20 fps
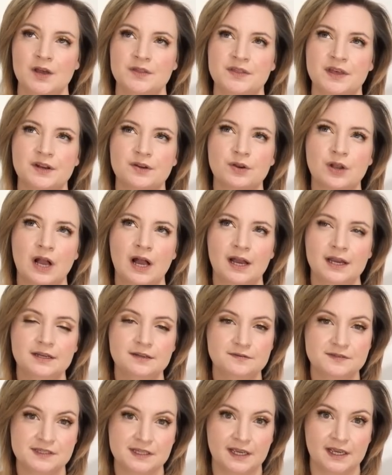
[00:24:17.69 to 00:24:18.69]
That are kind
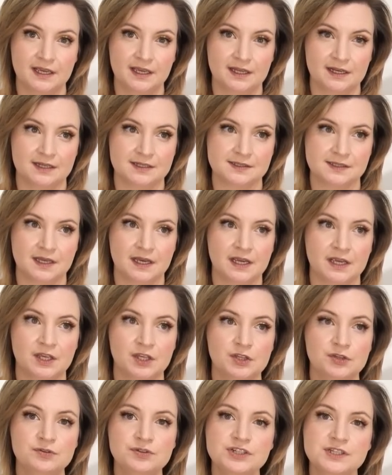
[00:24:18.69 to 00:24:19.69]
of saying it as
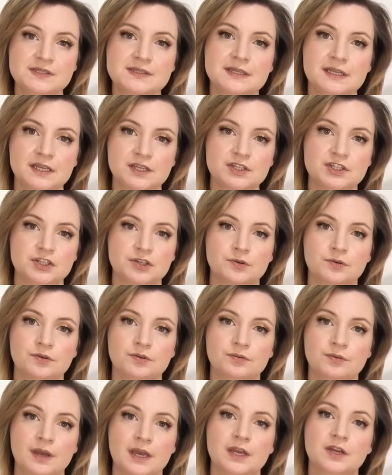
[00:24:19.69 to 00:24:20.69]
like you just need
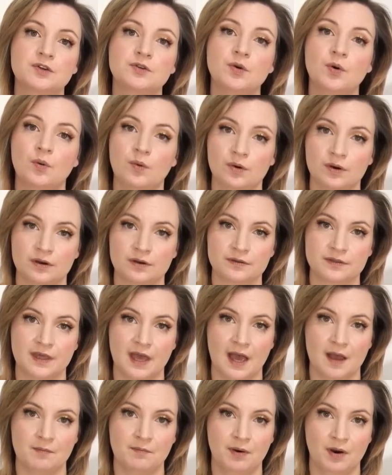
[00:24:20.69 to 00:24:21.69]
to ignore
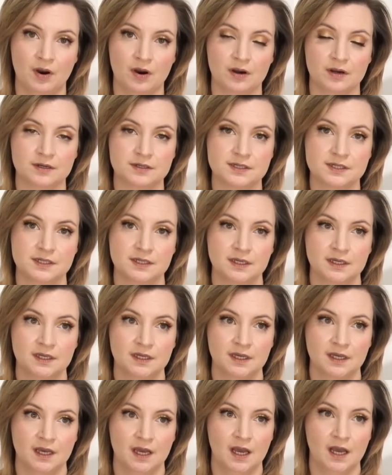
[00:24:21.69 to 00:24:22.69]
that part.
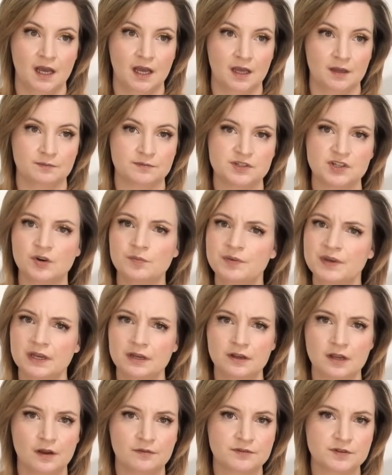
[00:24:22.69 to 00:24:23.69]
Um, don't be
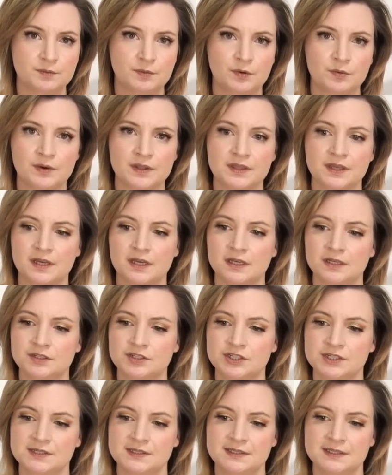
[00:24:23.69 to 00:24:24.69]
uncomfortable with it.
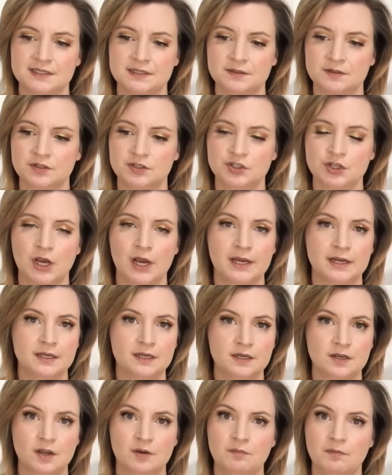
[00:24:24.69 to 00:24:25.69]
Just try
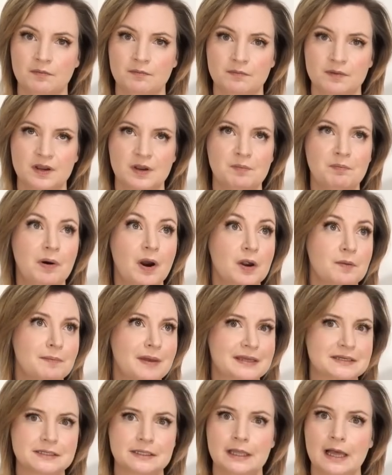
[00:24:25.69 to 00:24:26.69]
to com
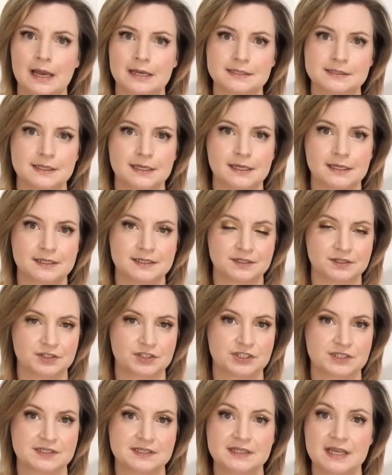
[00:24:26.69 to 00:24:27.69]
compartmentalize it and
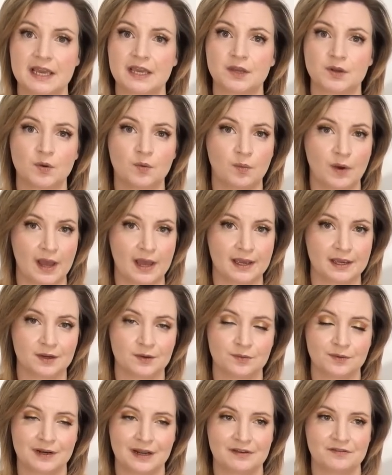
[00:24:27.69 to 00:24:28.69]
just take it away
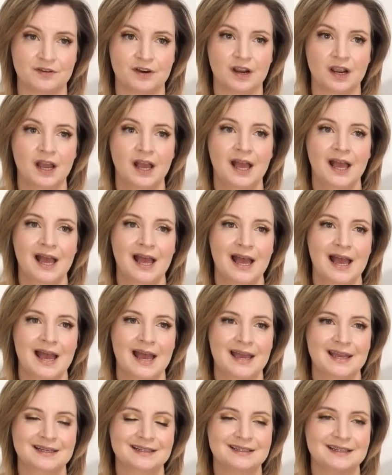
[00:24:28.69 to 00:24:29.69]
or whatever.
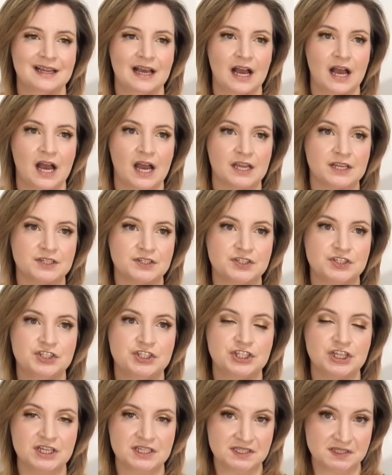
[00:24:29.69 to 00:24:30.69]
And I
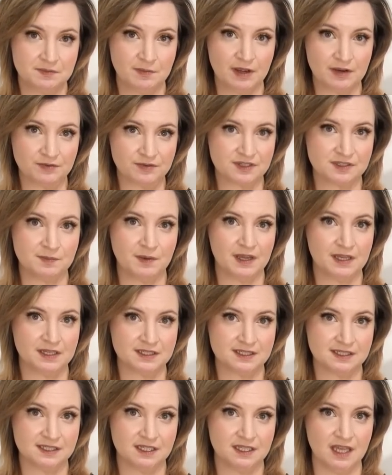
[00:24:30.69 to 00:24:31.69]
just my
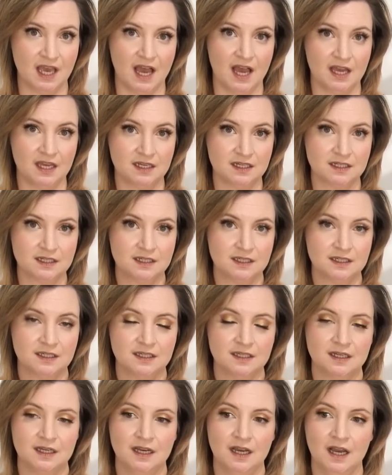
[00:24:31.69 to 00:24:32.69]
response to that,
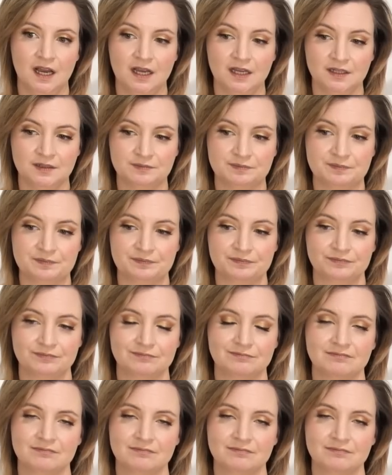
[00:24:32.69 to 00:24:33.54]
um,